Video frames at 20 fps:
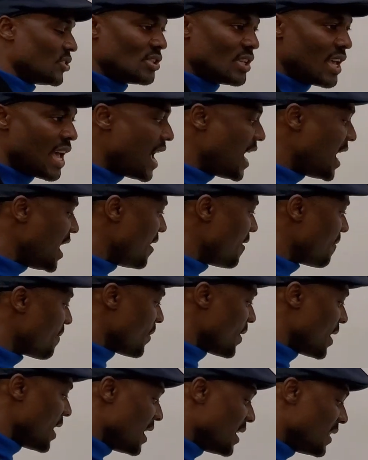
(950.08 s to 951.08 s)
say
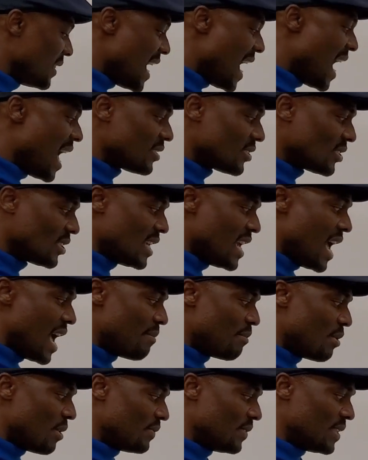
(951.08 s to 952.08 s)
the
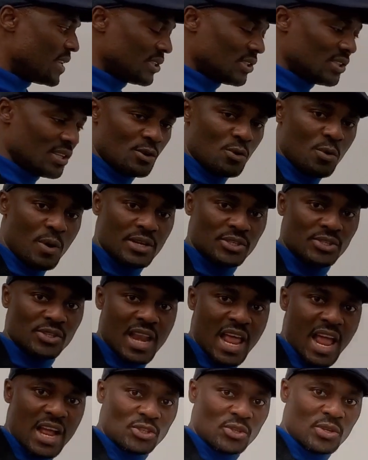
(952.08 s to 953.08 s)
LCM of this
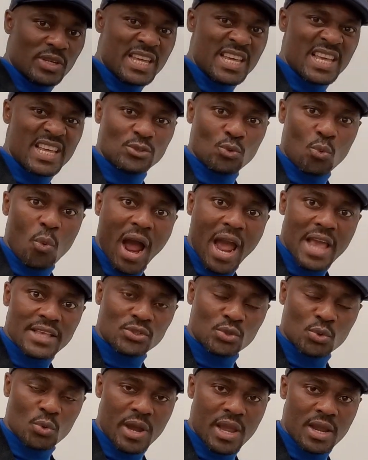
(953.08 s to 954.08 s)
equation actually is y
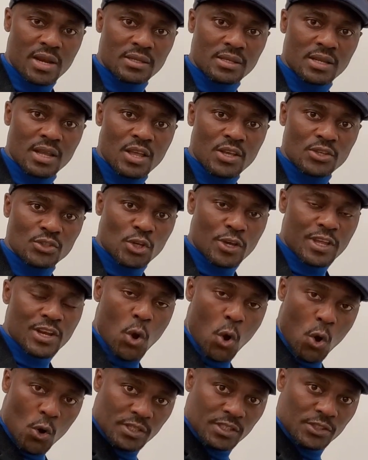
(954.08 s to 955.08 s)
squared. So in
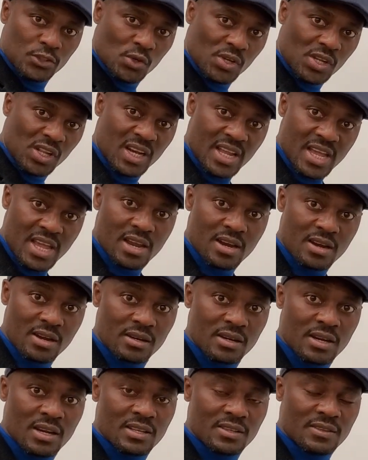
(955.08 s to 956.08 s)
order to
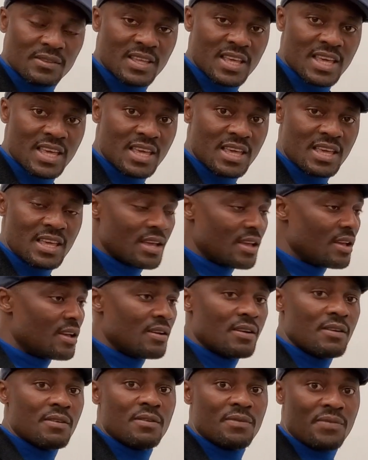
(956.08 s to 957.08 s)
clear the
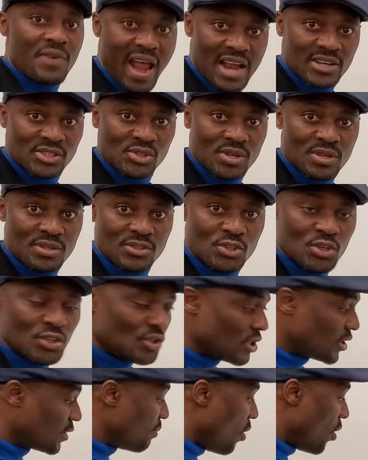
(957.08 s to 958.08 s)
fractions, you
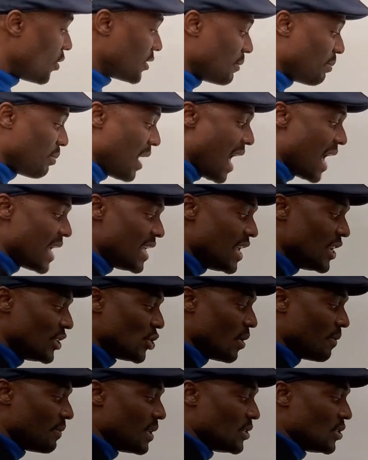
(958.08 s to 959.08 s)
just multiply each
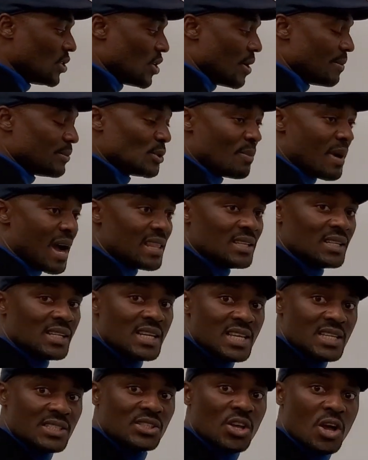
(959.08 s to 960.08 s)
of the terms by the
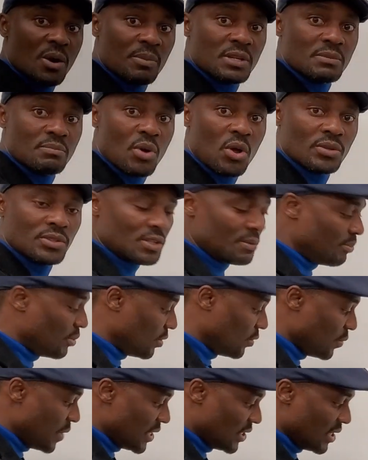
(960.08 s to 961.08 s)
least common
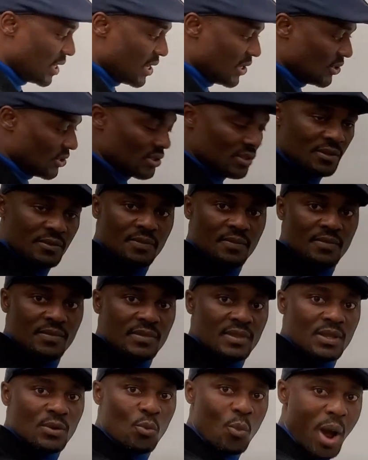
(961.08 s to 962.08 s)
multiple, which is
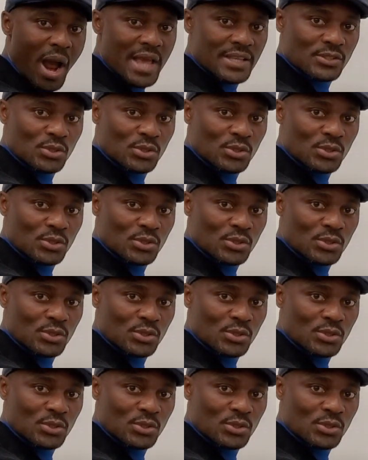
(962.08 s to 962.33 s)
y